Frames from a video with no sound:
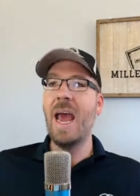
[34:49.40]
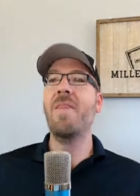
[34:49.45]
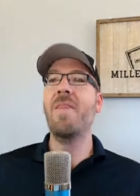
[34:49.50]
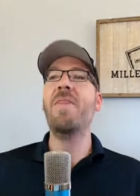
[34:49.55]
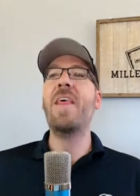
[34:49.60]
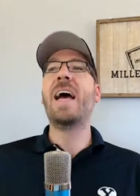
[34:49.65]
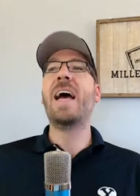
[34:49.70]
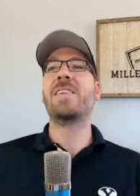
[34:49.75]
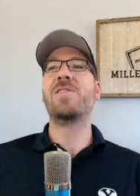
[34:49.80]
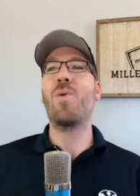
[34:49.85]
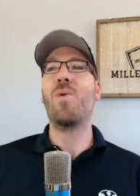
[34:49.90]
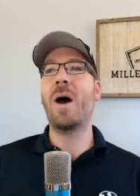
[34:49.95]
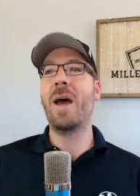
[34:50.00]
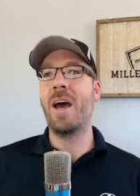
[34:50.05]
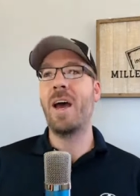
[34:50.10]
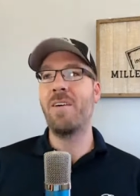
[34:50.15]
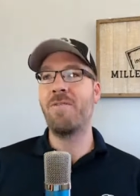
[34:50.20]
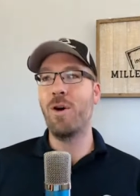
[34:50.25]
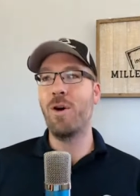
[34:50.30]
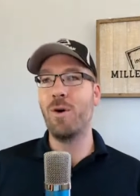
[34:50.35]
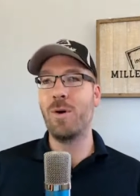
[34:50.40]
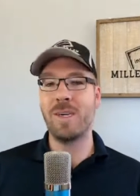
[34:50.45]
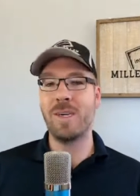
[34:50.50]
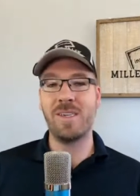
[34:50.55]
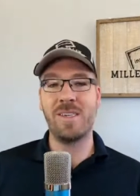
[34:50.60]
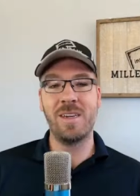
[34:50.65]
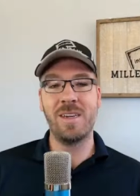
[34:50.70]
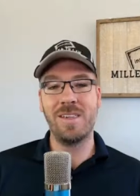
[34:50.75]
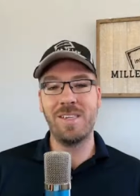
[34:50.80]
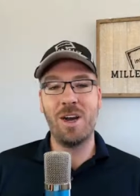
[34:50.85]
and that's why I
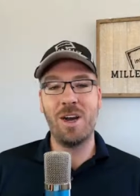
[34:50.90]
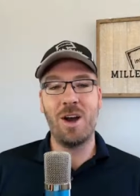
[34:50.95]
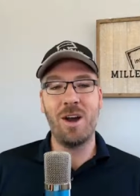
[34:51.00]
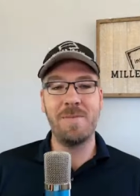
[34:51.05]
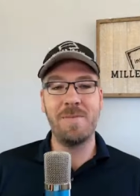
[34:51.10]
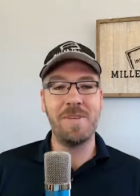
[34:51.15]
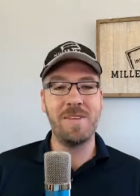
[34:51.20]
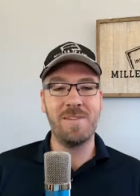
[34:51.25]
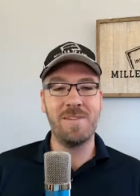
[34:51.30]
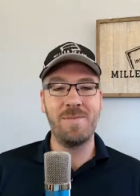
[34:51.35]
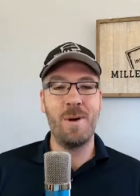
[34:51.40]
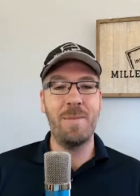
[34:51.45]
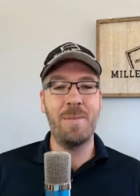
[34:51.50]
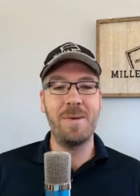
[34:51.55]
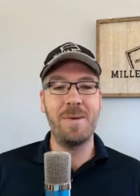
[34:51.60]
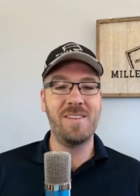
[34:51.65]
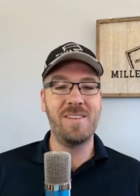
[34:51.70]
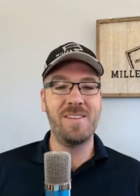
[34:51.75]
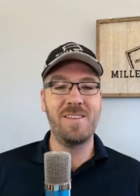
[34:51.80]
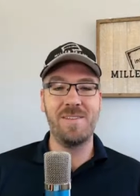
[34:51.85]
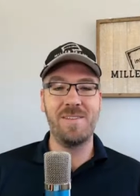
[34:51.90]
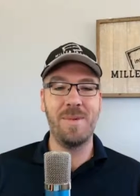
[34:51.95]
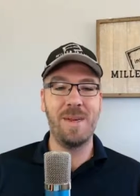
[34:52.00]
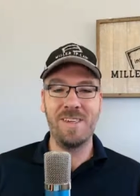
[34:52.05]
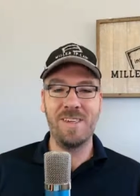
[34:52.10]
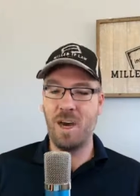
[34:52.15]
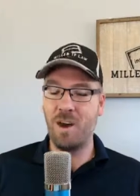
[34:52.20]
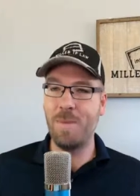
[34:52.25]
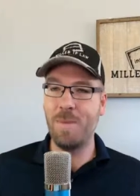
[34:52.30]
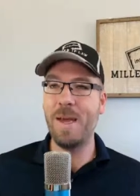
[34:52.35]
focus on startups and small businesses
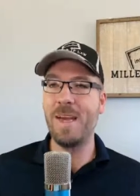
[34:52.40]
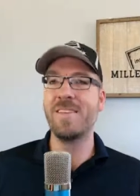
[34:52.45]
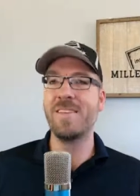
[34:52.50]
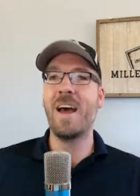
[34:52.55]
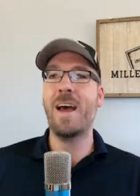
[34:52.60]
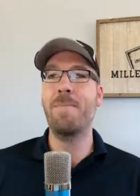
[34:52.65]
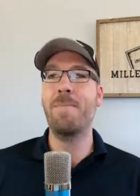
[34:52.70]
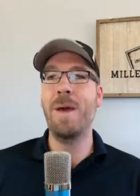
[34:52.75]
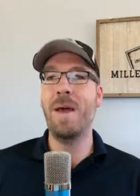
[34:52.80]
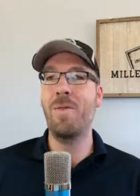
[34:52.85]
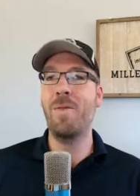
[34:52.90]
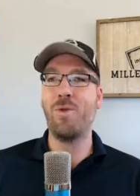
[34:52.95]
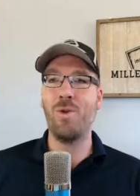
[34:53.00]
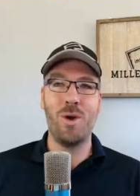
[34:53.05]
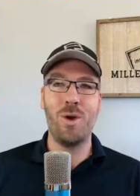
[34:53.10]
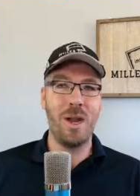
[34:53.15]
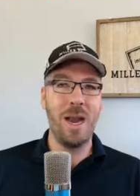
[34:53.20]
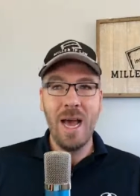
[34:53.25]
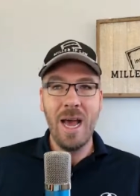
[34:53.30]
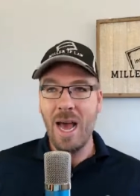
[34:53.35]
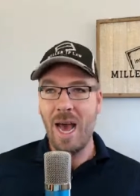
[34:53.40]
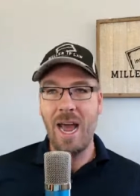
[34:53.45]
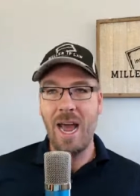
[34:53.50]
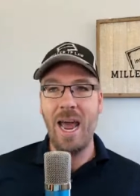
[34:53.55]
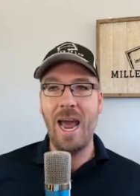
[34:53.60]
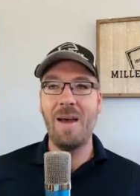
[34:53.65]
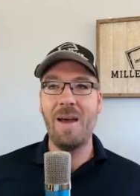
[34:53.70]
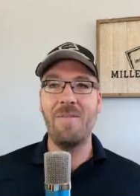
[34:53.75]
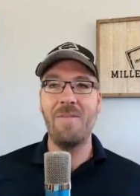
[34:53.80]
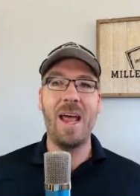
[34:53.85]
myself because I've been through it. I
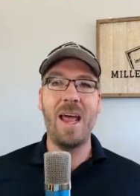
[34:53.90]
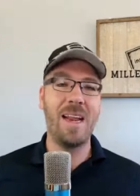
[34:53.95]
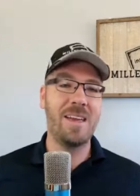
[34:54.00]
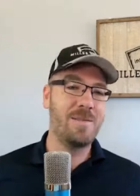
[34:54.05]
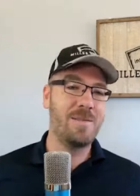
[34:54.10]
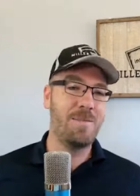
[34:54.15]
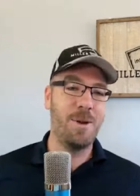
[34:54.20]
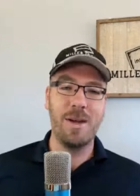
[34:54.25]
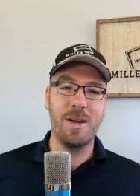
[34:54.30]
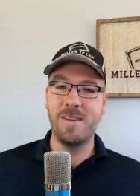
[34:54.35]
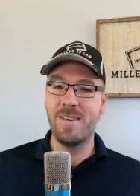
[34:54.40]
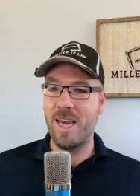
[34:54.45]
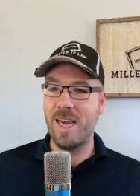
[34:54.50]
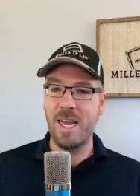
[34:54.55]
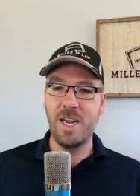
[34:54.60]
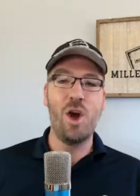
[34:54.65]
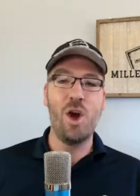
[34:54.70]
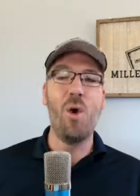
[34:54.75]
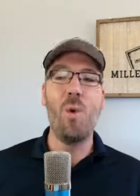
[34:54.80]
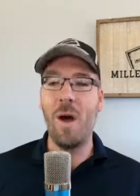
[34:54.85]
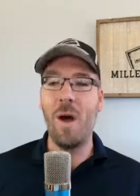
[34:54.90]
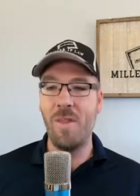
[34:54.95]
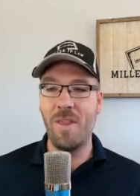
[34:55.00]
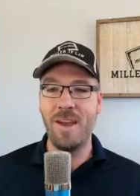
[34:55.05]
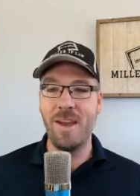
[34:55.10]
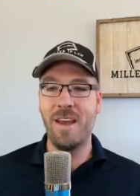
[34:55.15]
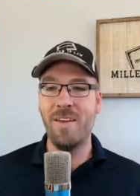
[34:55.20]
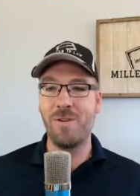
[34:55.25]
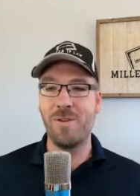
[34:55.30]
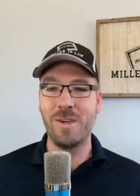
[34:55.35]
have that experience. I know what the
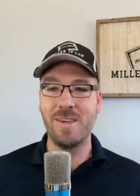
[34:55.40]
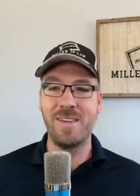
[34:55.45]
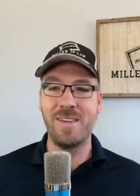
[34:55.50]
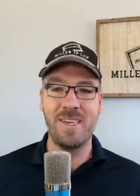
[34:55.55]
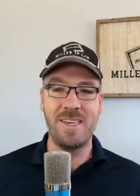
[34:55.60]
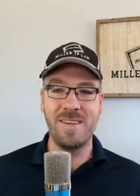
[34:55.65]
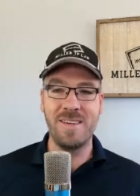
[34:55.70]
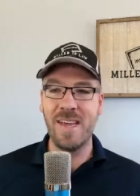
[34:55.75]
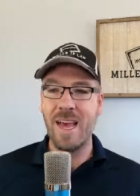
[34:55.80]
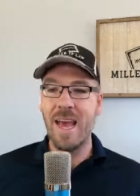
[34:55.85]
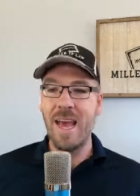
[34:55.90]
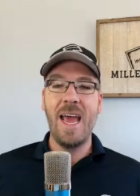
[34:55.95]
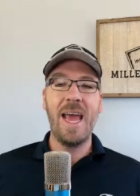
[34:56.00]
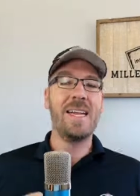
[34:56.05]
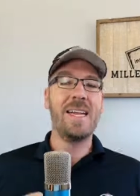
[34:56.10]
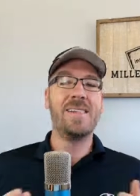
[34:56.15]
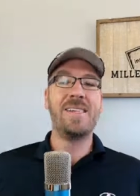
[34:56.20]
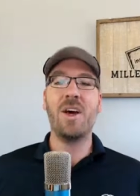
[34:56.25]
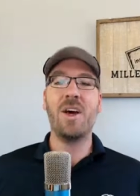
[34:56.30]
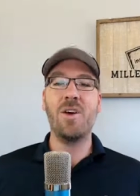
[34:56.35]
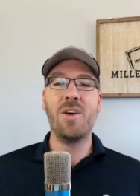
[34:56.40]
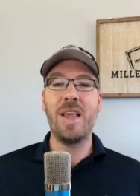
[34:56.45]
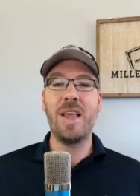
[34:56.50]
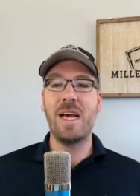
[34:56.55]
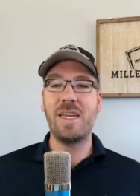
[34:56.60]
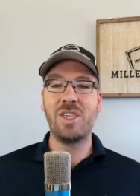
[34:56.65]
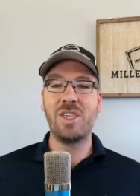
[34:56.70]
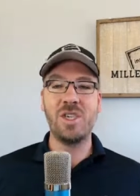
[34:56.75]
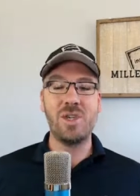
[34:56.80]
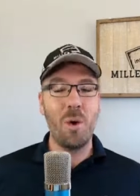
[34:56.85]
difference is, and telling
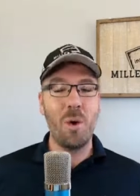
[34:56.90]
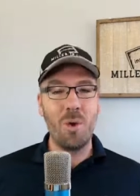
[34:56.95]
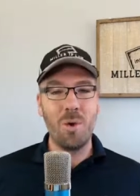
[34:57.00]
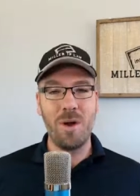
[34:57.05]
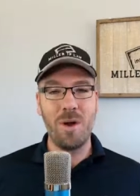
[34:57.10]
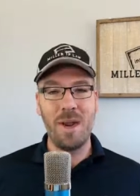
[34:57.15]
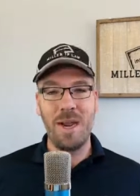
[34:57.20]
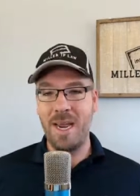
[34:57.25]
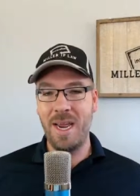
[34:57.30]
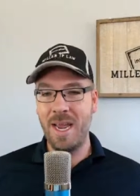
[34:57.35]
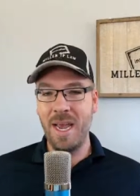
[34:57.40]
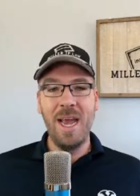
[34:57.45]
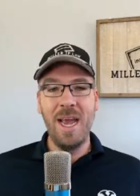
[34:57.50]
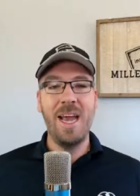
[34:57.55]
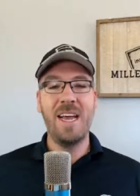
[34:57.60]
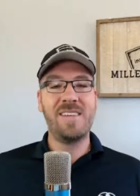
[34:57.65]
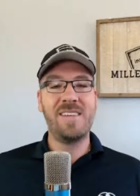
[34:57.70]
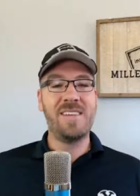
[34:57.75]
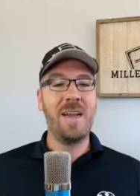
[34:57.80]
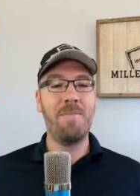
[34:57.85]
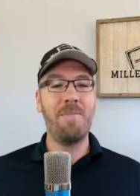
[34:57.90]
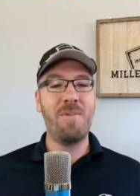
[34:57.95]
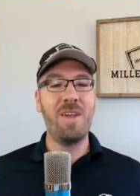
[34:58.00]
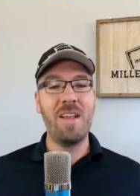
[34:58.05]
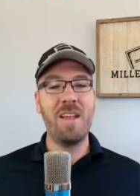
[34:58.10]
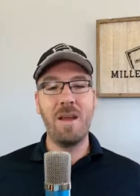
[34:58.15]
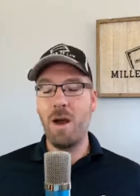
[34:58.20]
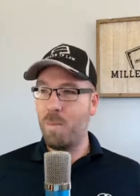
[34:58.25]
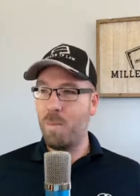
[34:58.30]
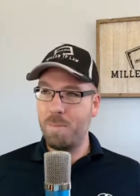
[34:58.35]
that story is something
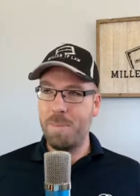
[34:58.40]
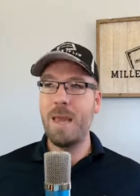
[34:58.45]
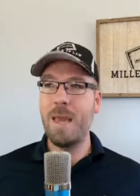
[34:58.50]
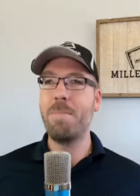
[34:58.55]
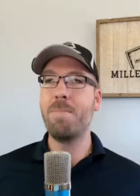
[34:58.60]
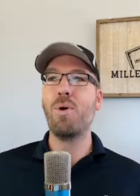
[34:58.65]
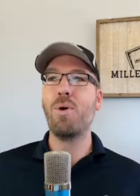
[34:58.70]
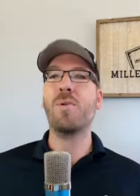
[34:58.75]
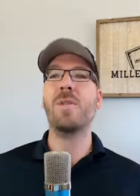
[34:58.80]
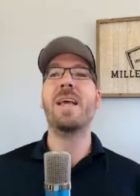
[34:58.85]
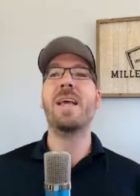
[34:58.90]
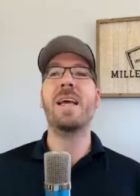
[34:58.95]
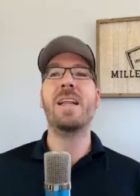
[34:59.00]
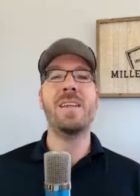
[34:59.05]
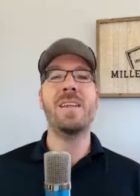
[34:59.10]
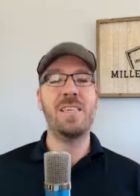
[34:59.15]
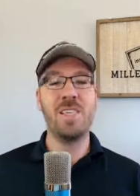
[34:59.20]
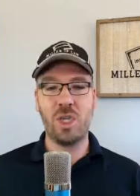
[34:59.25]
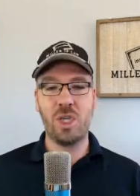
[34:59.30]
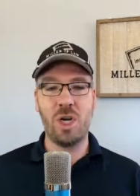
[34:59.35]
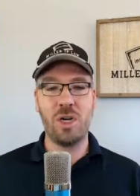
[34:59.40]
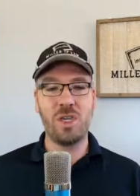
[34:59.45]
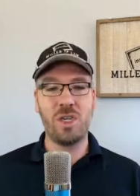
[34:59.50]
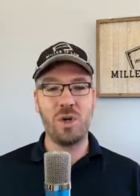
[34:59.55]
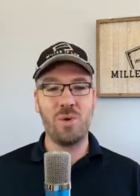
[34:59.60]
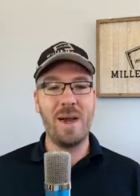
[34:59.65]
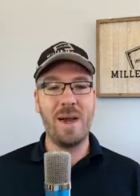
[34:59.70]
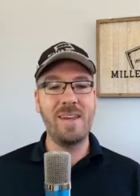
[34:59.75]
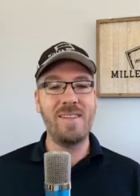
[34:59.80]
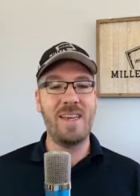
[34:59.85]
that people then it starts to
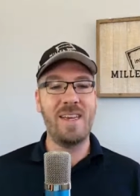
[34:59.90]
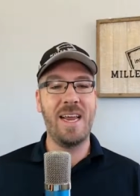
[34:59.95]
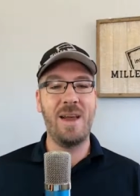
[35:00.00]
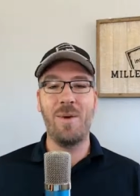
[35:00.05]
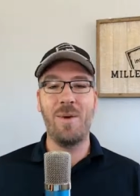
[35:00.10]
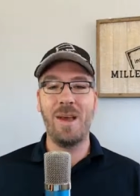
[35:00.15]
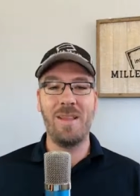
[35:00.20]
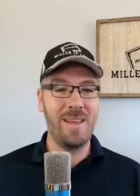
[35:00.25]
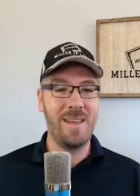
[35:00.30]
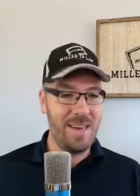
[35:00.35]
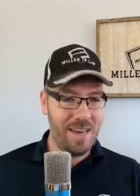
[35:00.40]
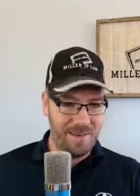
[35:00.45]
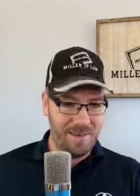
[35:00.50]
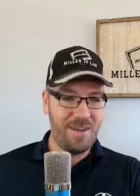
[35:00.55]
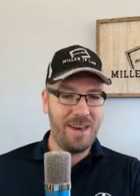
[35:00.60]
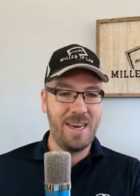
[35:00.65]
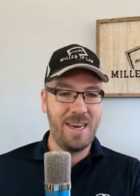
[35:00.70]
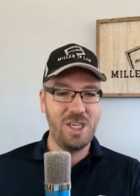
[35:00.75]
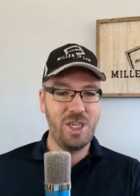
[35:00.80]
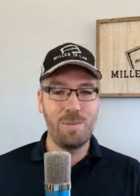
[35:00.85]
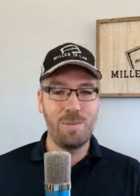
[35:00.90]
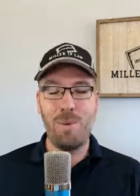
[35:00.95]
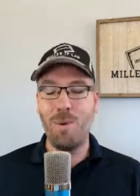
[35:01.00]
resonate with. And even as your